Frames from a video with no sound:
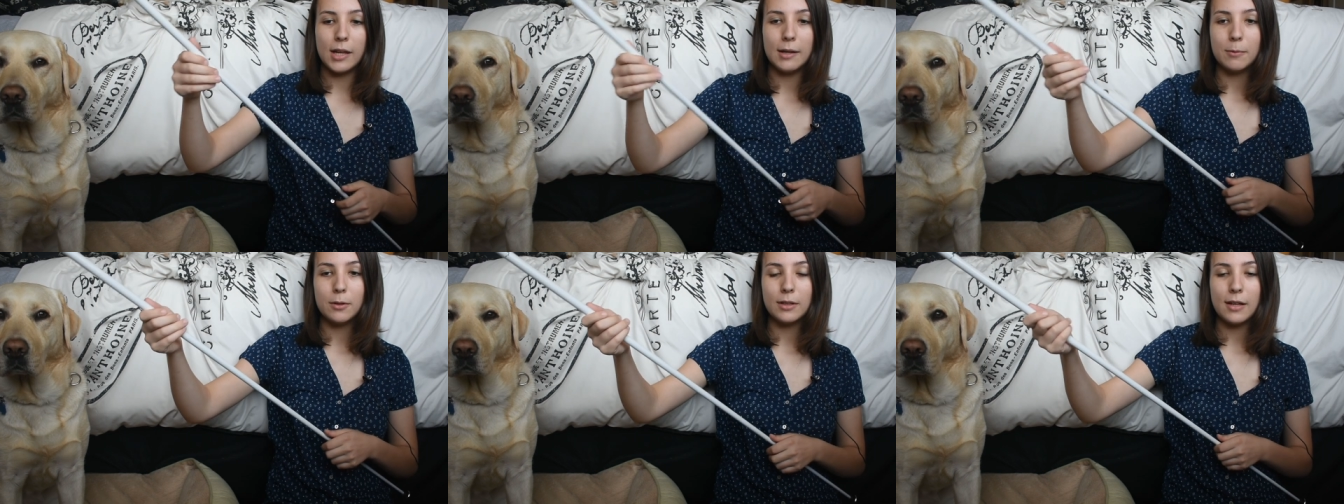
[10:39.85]
It
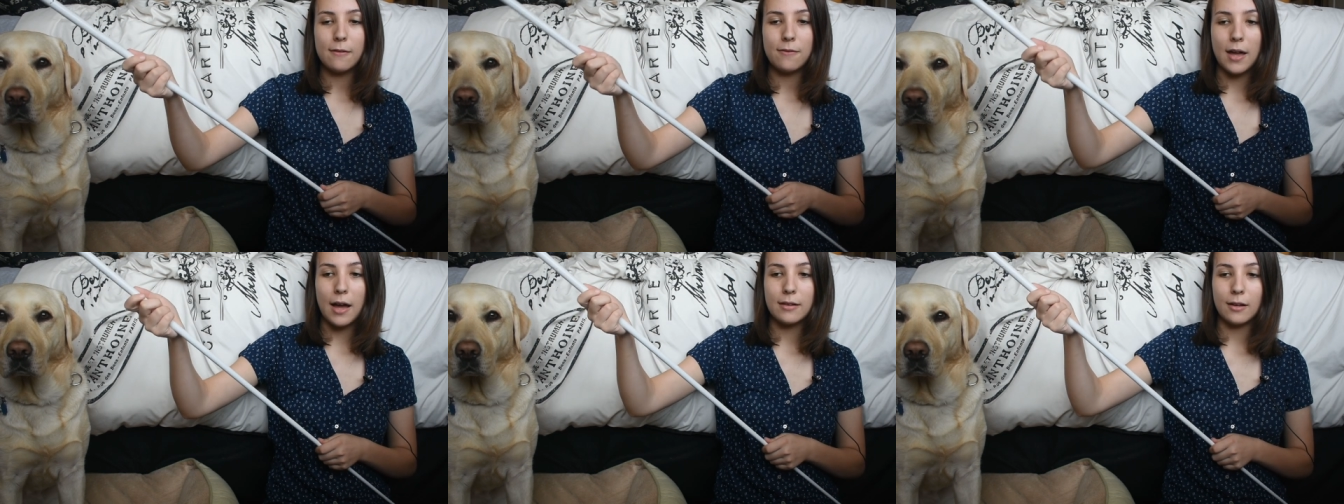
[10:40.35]
will give
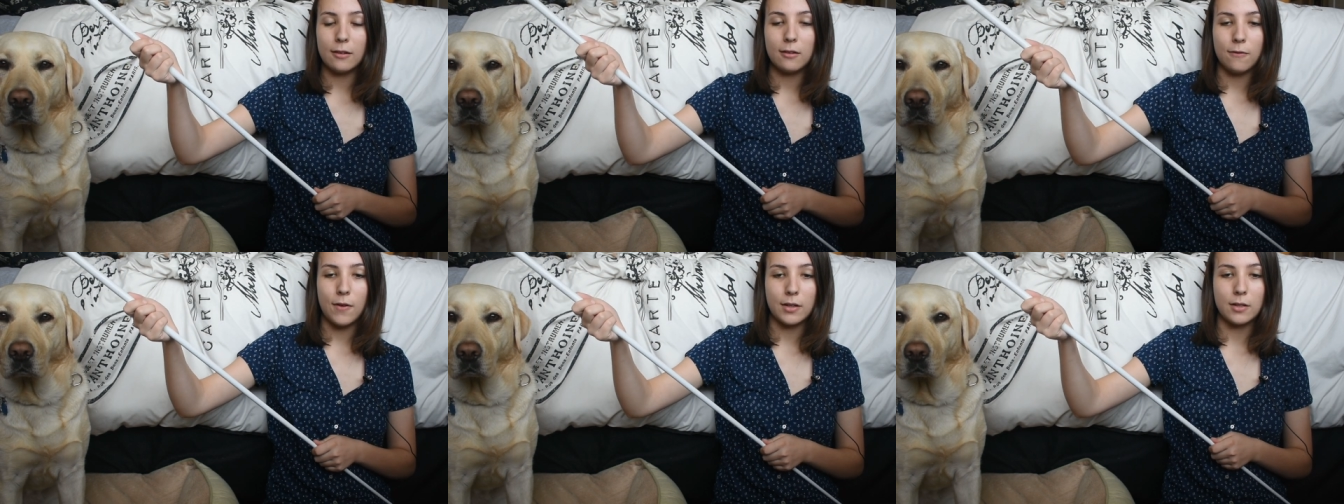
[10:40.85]
that nice
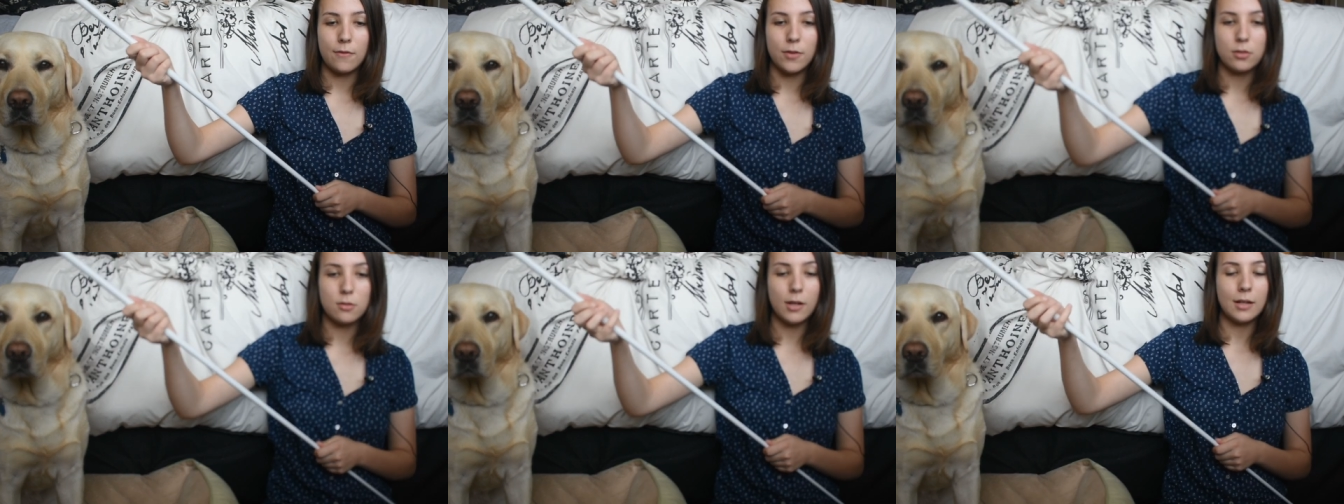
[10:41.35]
effect of the
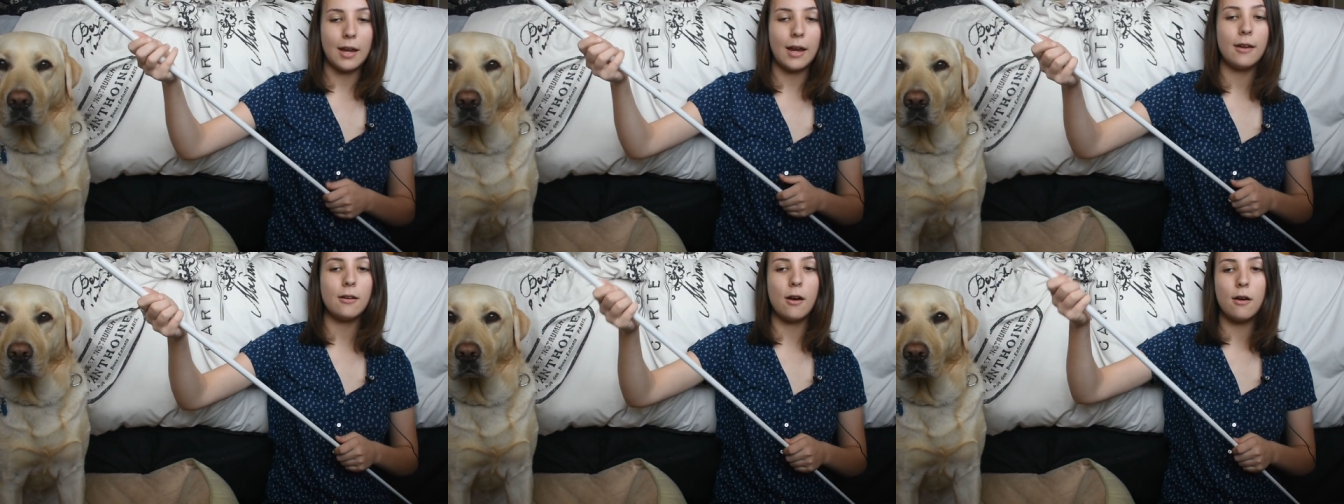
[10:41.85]
straight
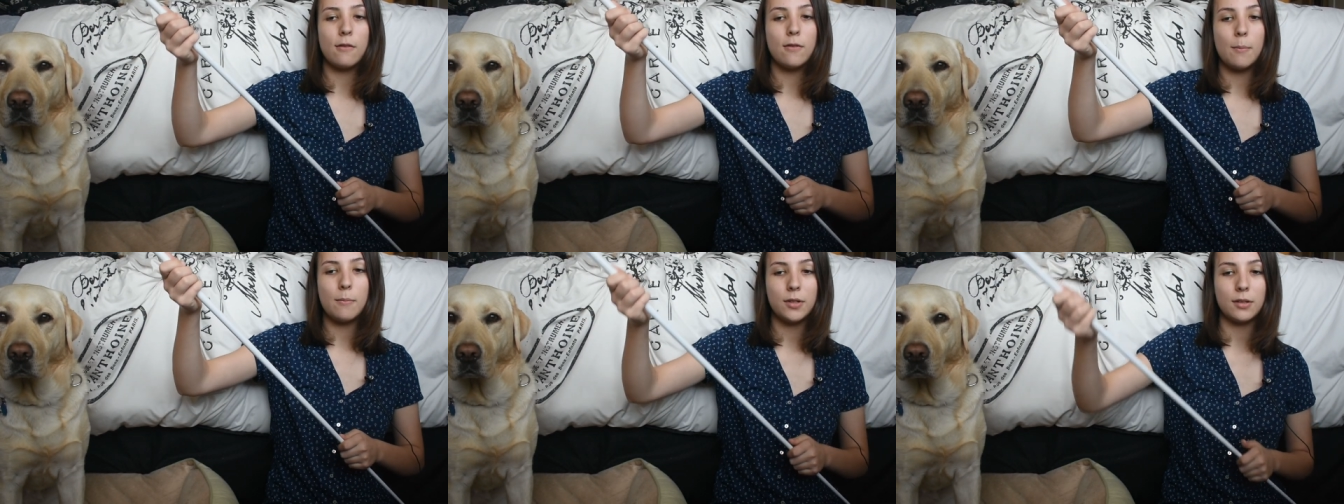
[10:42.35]
cane of
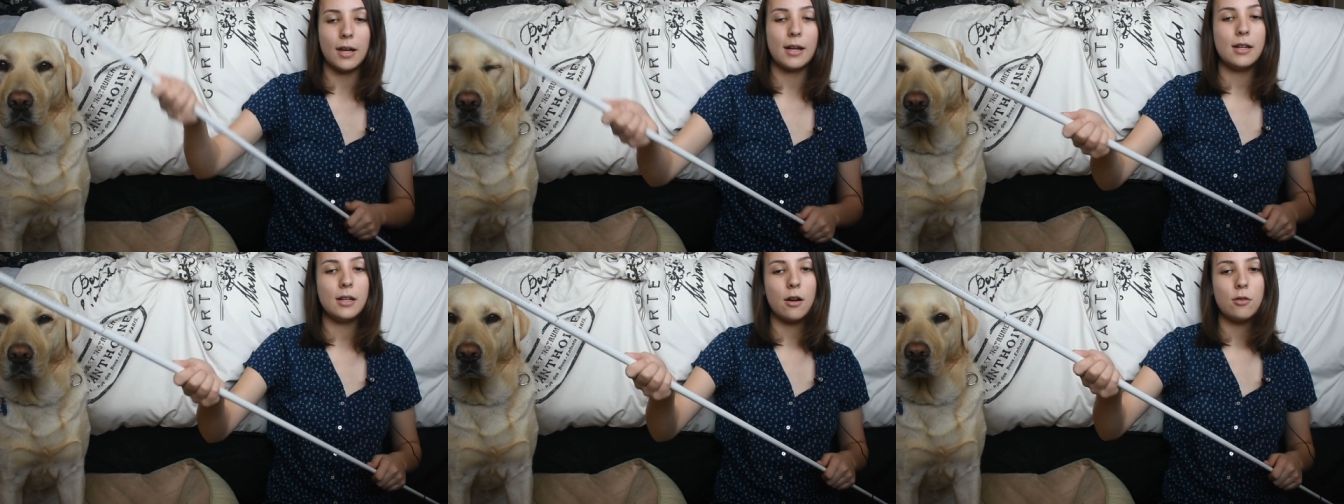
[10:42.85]

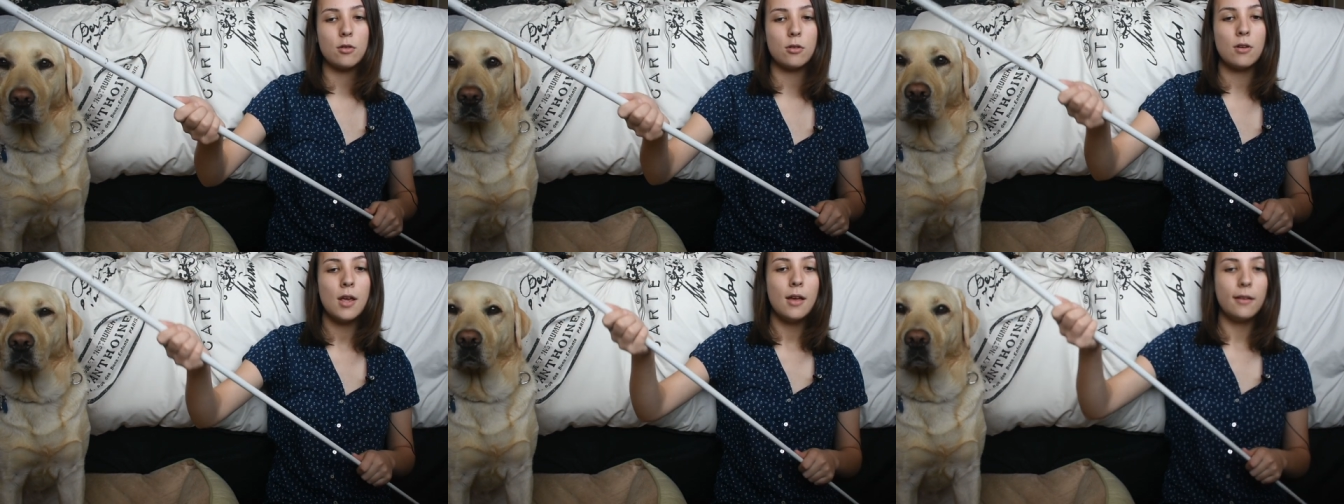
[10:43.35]
sliding
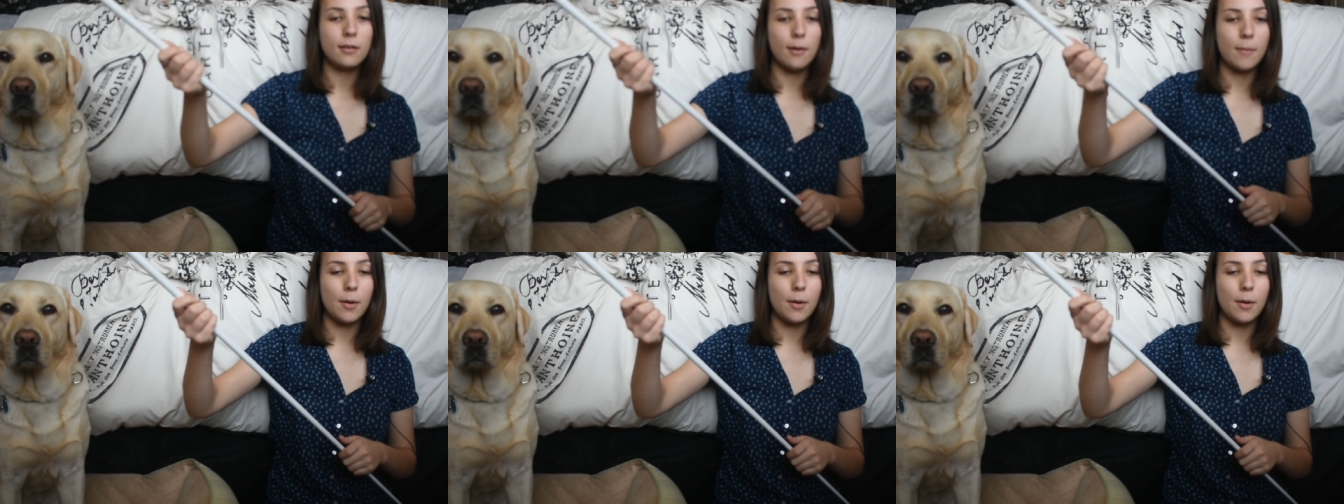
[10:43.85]
under some